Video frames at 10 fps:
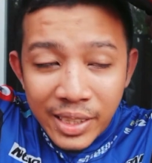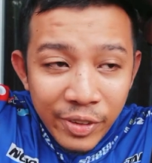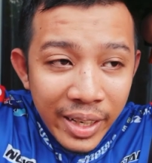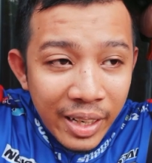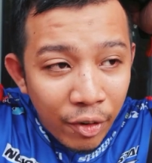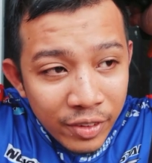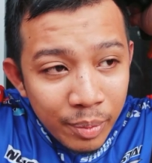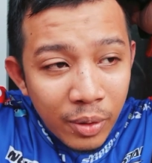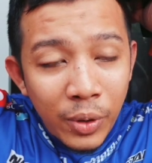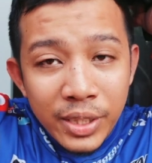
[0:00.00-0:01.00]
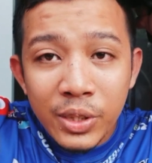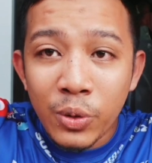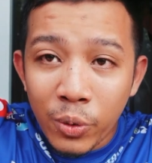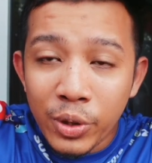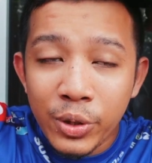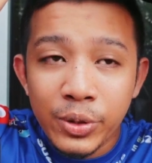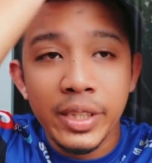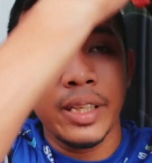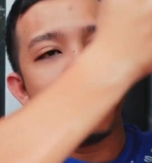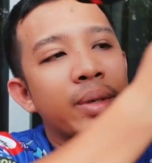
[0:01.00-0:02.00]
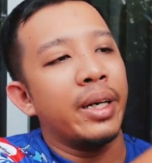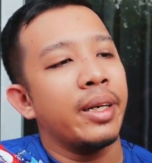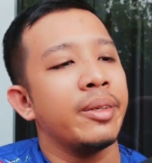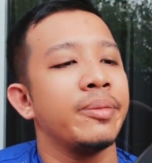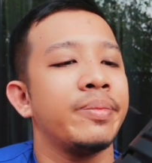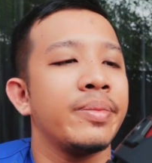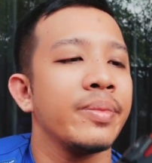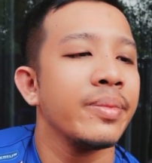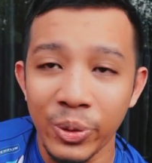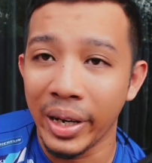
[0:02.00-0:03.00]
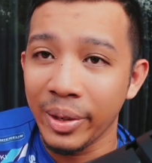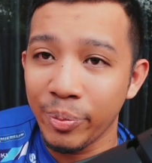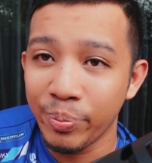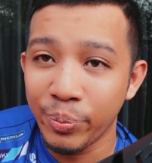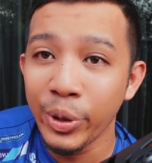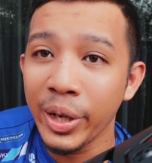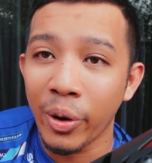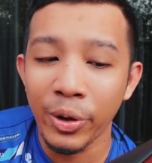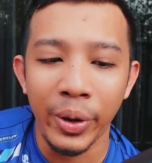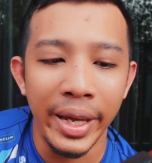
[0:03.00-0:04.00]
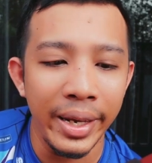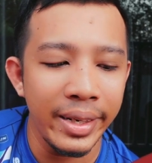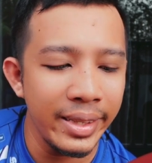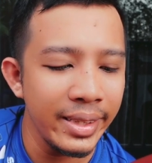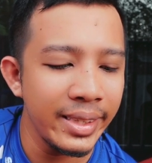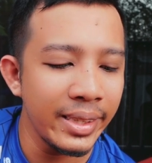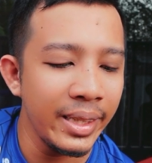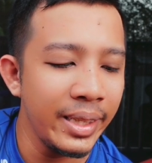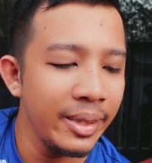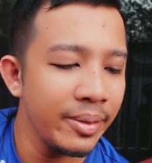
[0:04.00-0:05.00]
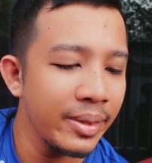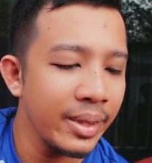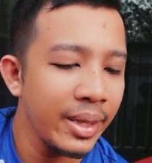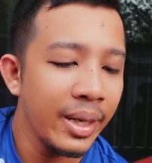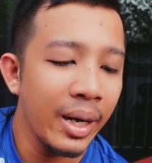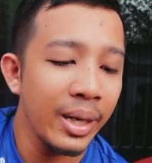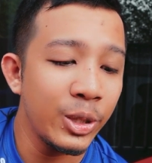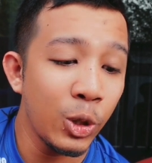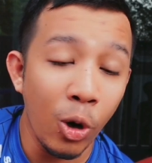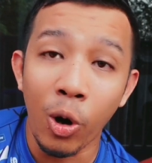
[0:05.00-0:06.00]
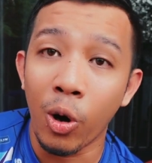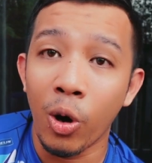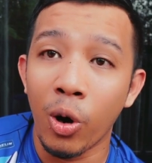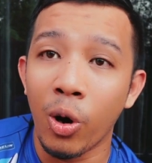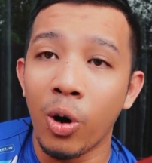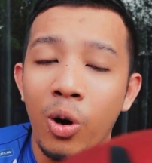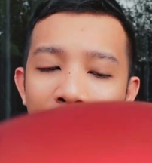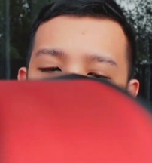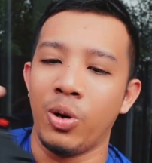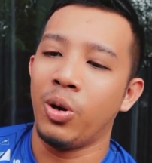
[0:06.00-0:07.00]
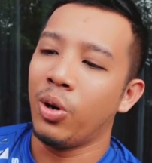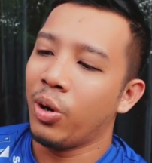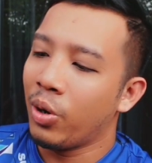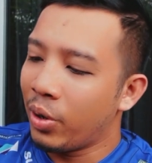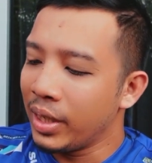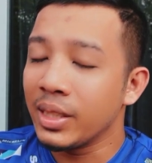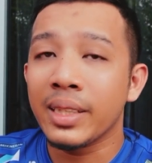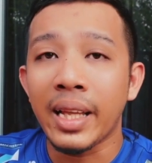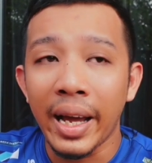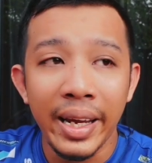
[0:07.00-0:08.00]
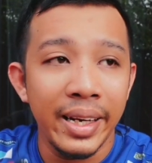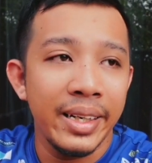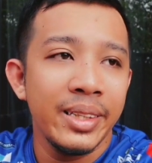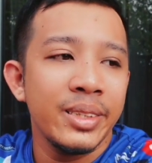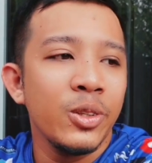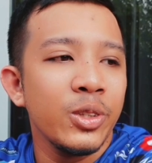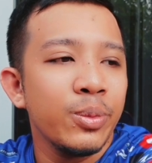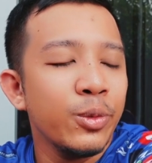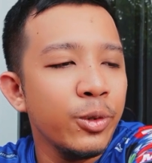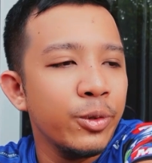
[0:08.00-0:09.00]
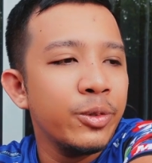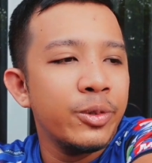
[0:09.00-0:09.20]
very comfortable once you use it, but to like put it on your head is actually a chore. It's tight, it's not smooth.